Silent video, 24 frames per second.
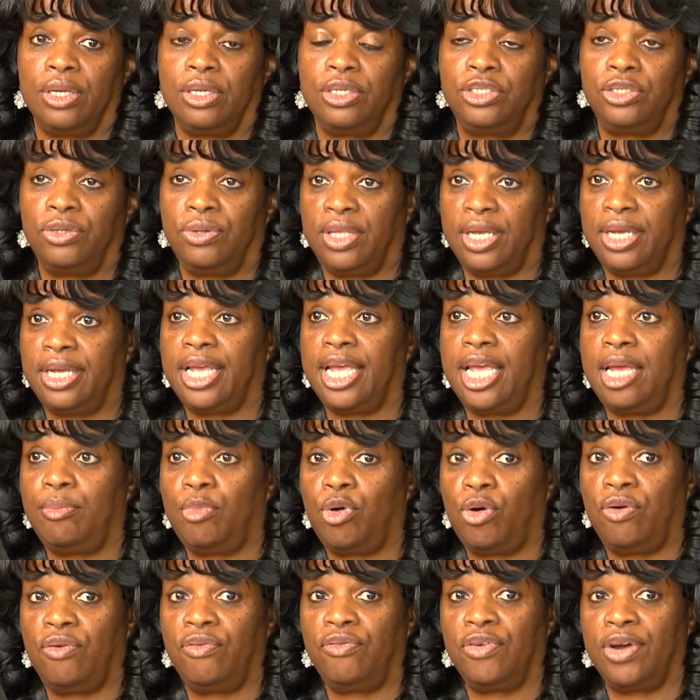So they came
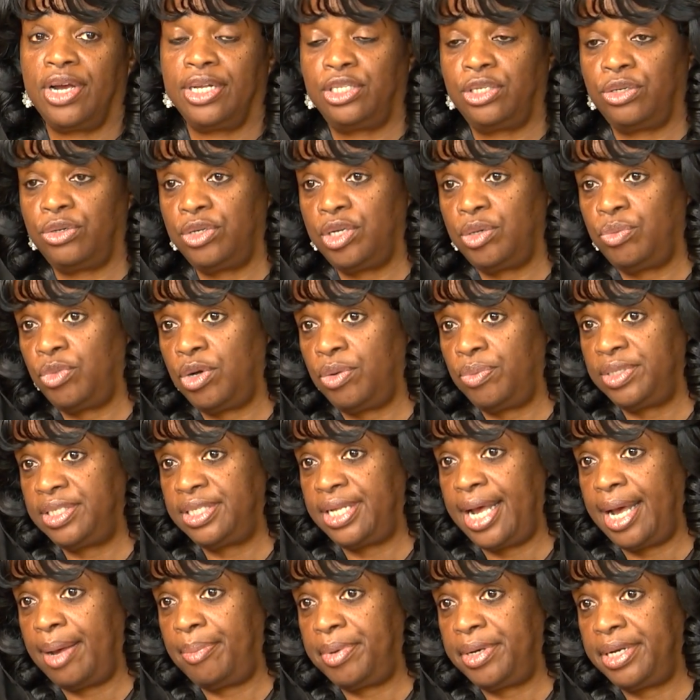over, I told them what was
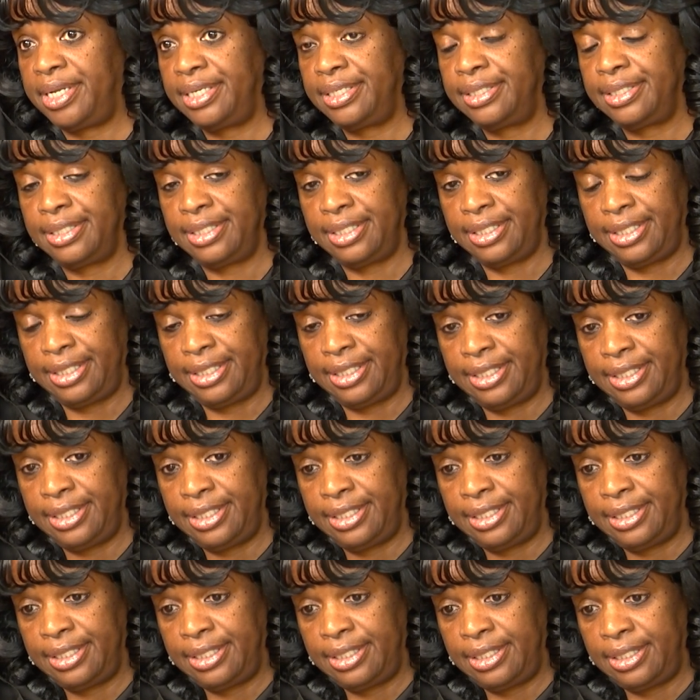happening,
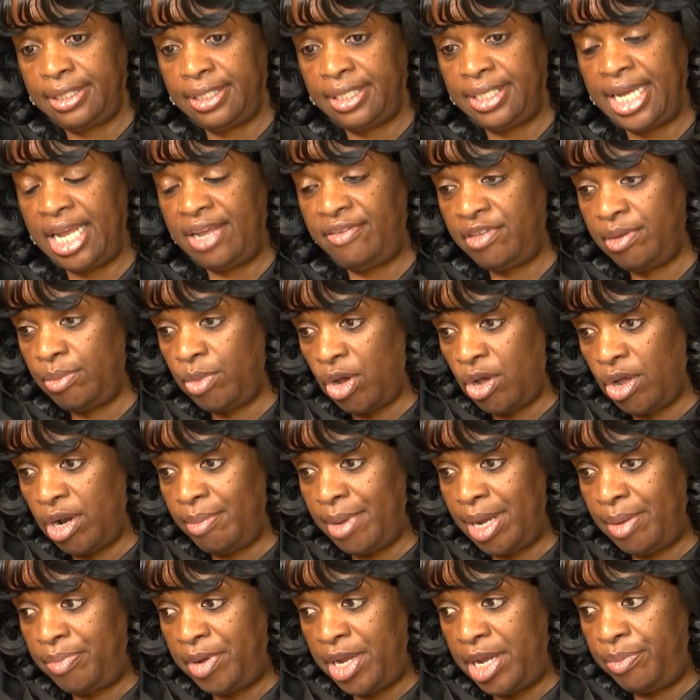gave them all of
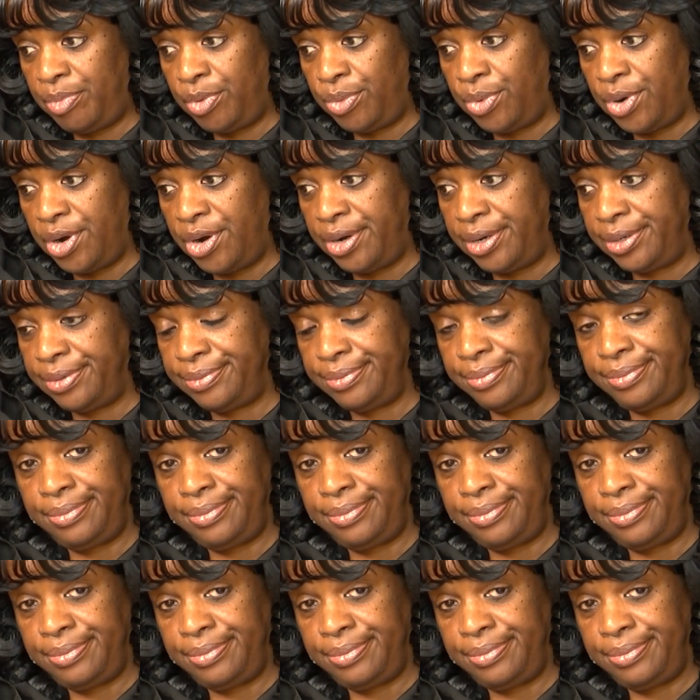my paperwork.